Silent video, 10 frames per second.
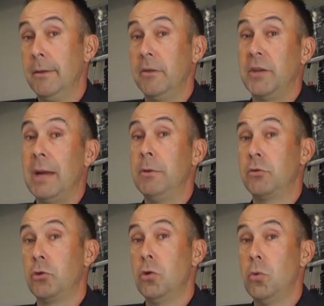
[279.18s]
The same
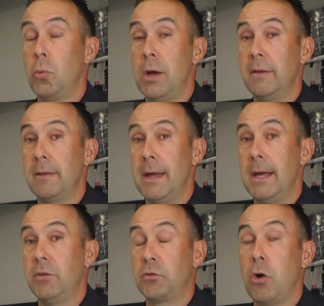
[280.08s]
is true with
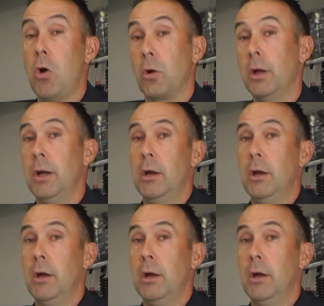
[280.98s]
a stroke.